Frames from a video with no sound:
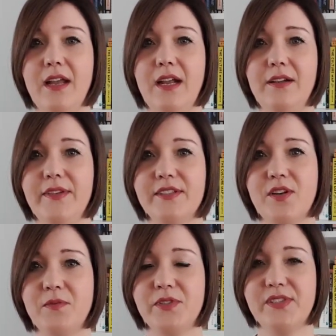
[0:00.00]
And is
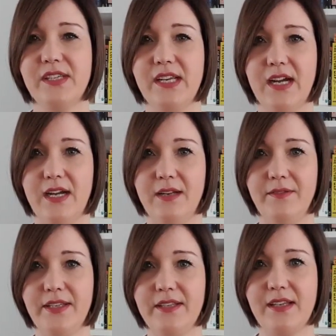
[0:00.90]
obviously
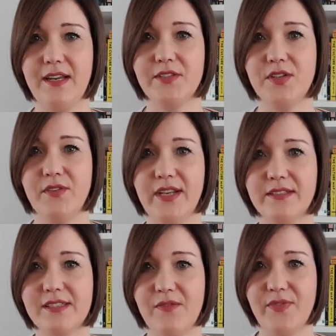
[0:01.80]
an indication
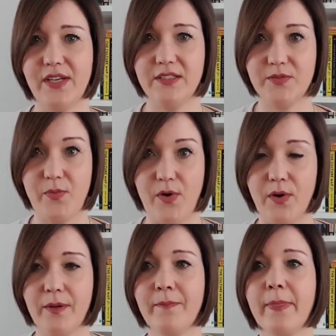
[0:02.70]
that something is
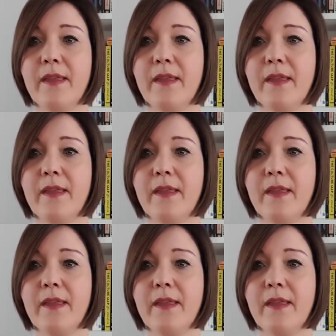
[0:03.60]
wrong.